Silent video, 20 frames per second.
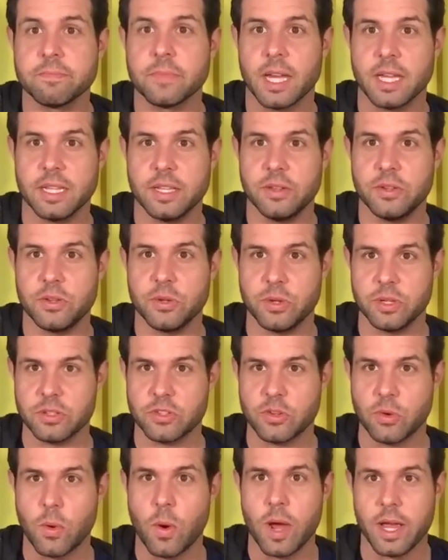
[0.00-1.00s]
And you do
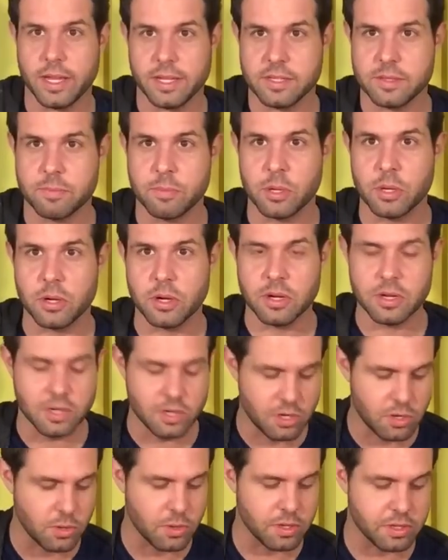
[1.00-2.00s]
it twice per
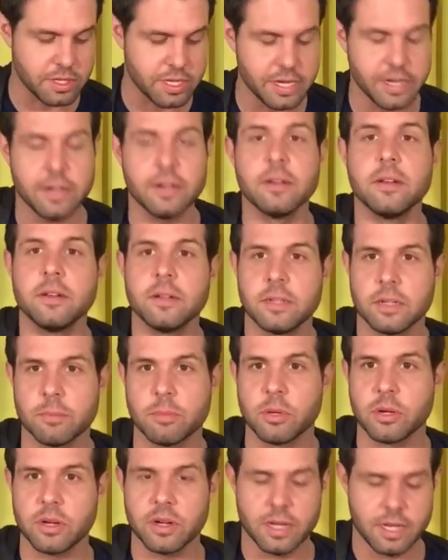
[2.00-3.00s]
chord there,
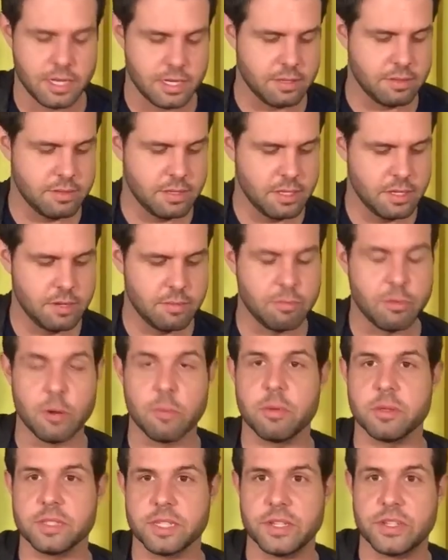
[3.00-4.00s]
per
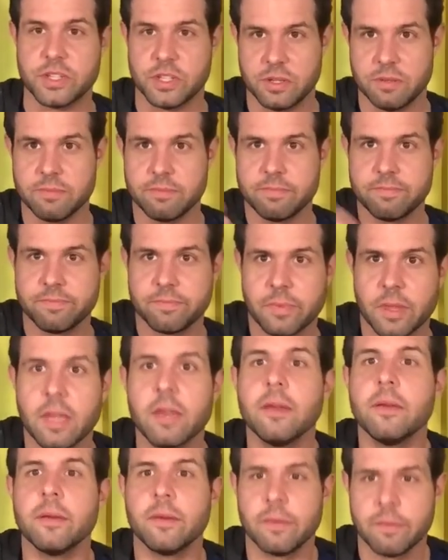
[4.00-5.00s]
position.
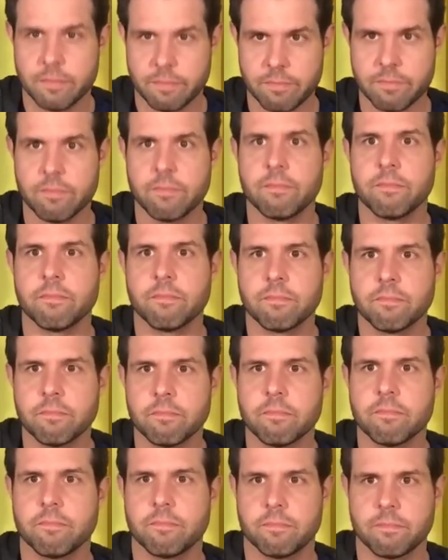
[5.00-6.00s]

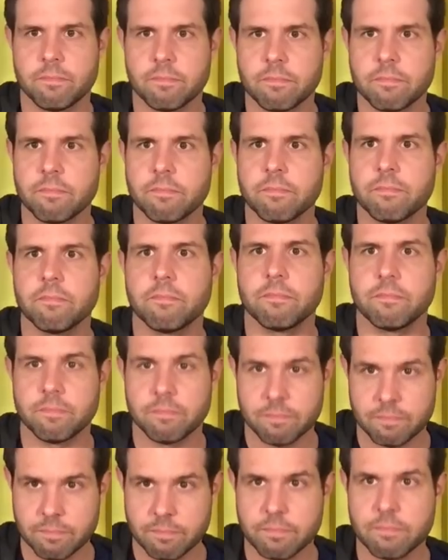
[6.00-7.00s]

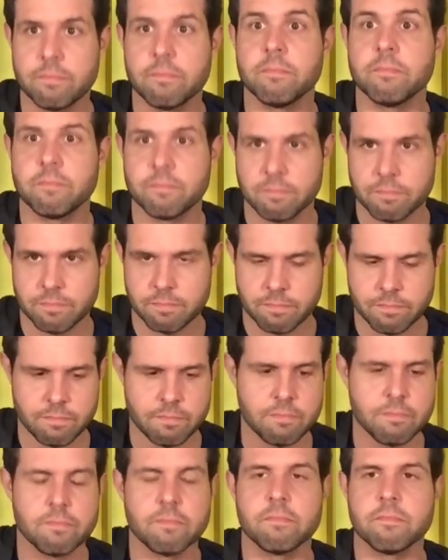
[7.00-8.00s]

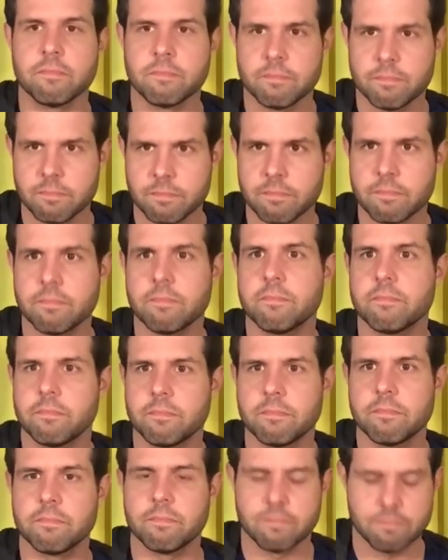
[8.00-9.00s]

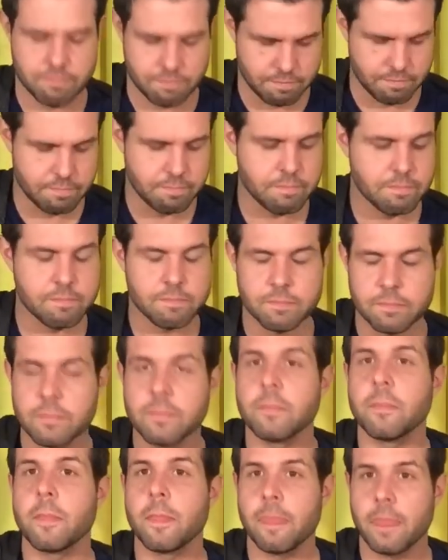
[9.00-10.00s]

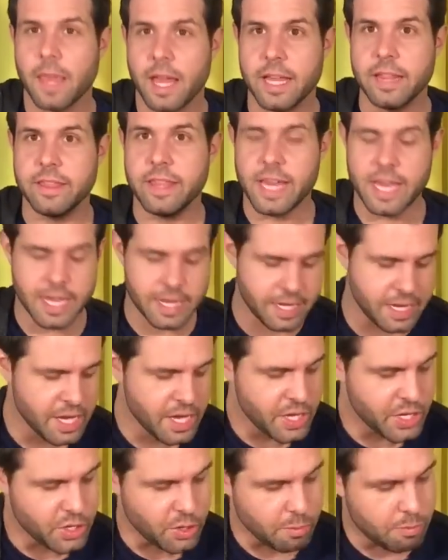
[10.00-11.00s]
And
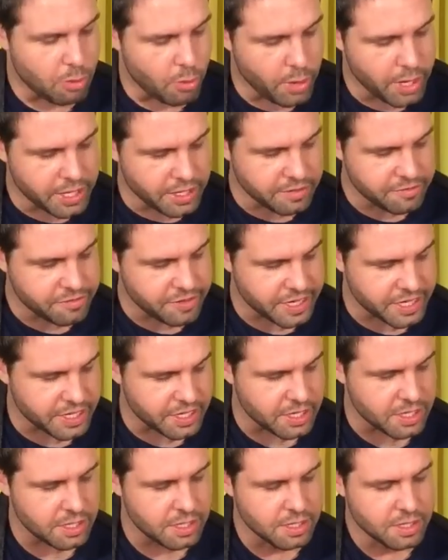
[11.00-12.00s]
then your pointer
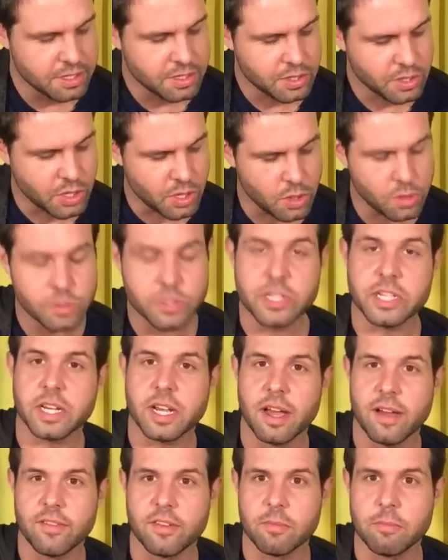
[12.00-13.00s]
finger goes to
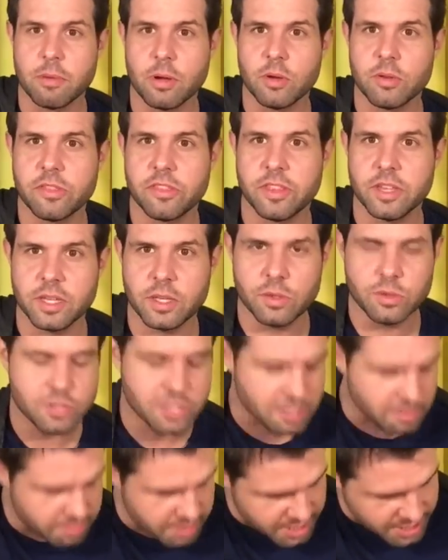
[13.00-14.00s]
cover both the used
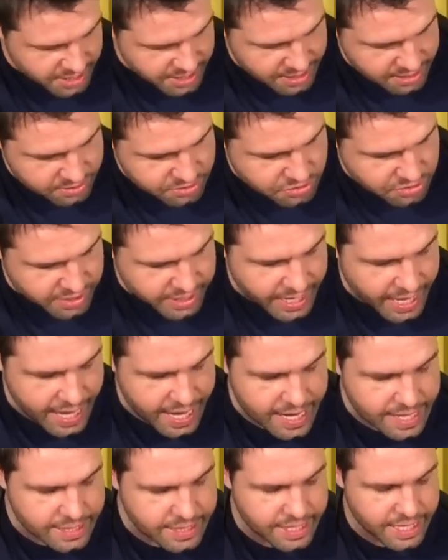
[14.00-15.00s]
to be E string
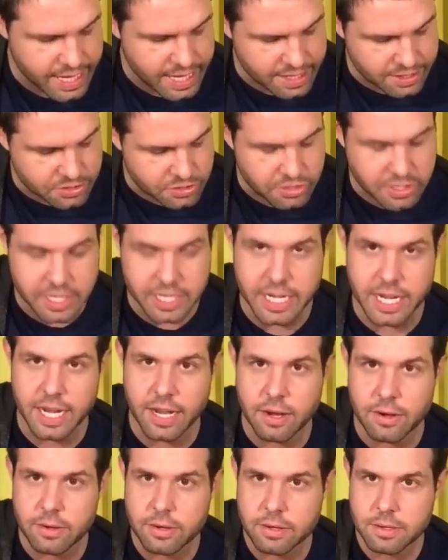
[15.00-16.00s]
and the A string
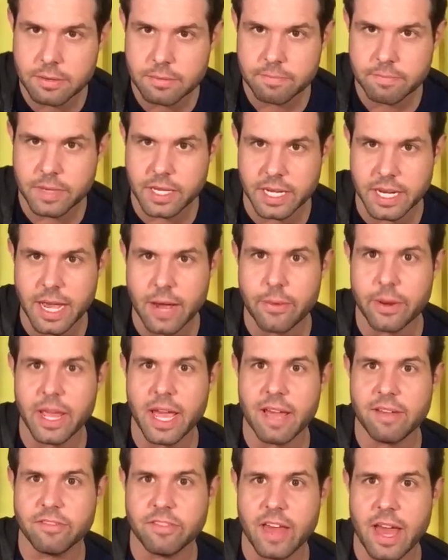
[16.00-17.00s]
now. And now we
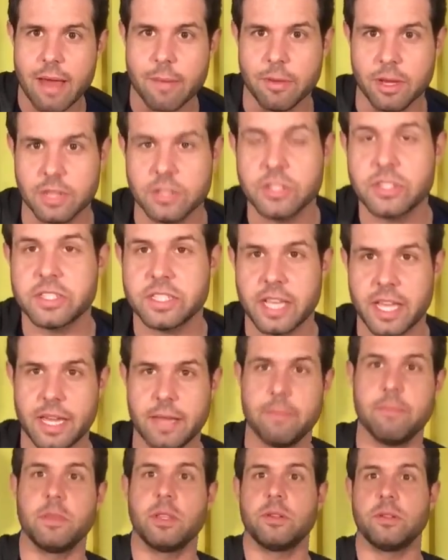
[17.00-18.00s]
have that much.
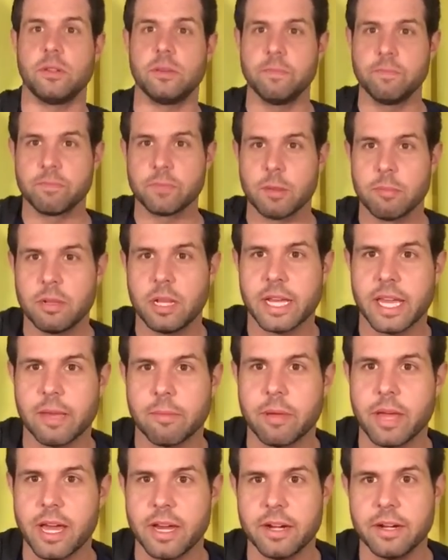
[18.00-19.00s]
Same little
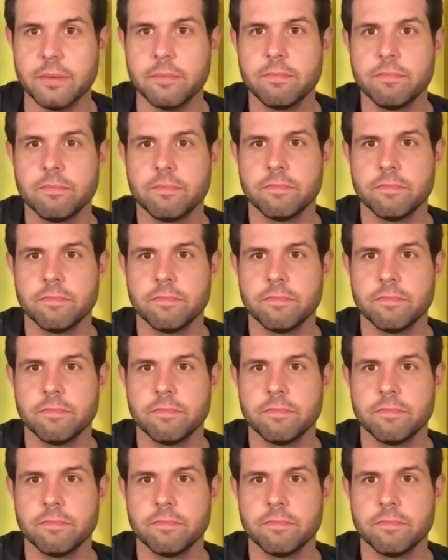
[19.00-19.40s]
plucking pattern.